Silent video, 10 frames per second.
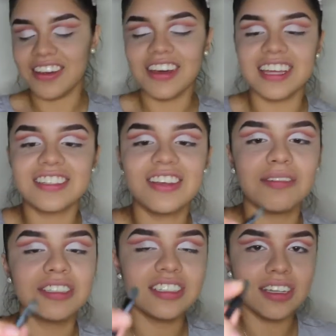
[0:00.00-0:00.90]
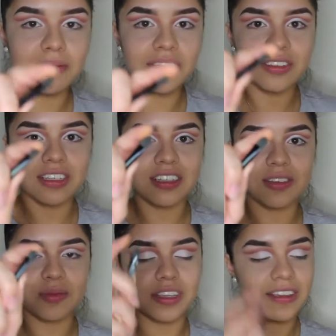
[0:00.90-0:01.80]
Okay, so I'm just going to be using
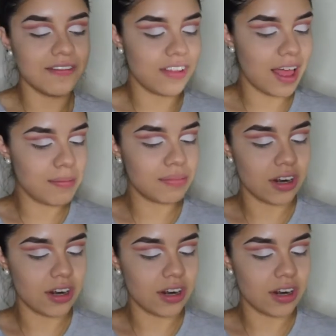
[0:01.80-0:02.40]
this really flat